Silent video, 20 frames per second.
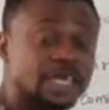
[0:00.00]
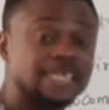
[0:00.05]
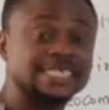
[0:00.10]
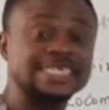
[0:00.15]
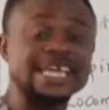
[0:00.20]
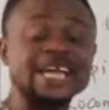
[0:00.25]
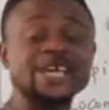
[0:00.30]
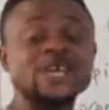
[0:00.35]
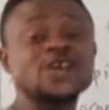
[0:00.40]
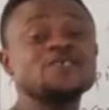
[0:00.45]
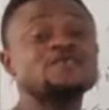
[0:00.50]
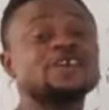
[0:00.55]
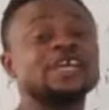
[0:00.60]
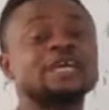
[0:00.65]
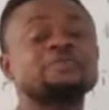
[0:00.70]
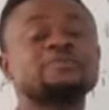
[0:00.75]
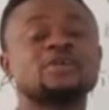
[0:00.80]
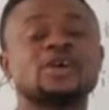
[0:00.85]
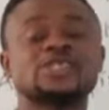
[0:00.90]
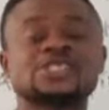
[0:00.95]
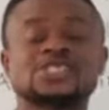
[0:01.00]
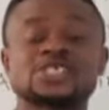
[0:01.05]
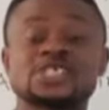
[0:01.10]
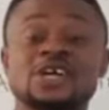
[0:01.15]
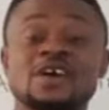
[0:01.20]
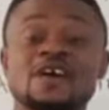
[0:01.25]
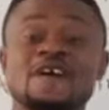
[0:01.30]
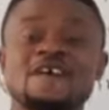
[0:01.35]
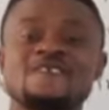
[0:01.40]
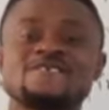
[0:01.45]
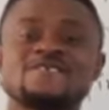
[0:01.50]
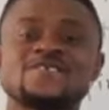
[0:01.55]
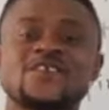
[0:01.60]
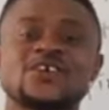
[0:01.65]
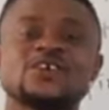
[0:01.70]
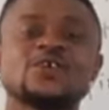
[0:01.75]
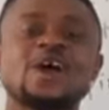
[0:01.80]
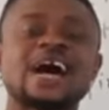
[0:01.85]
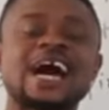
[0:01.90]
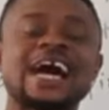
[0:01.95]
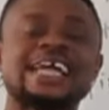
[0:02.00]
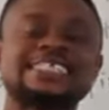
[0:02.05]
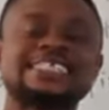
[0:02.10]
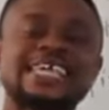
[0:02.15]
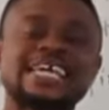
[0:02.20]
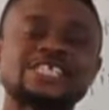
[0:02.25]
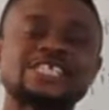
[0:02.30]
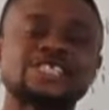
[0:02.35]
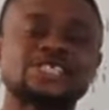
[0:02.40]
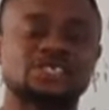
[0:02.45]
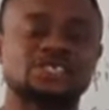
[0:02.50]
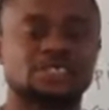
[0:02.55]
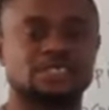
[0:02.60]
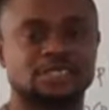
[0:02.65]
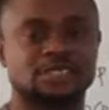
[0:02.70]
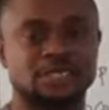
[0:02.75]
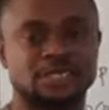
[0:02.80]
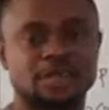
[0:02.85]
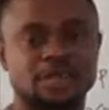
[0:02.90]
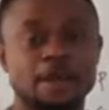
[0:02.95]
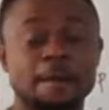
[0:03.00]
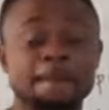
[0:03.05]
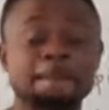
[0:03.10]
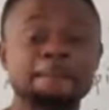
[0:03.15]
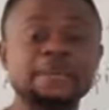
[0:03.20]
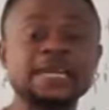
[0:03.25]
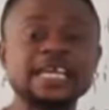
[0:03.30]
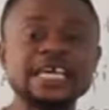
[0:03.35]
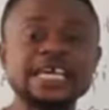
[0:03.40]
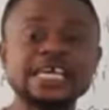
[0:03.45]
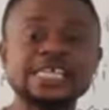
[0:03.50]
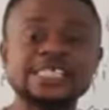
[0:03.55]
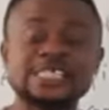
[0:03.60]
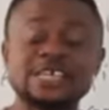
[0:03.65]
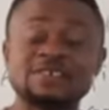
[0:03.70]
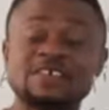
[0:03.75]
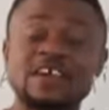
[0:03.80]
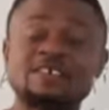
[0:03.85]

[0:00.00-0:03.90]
Thank you very much for your attention. Please, if you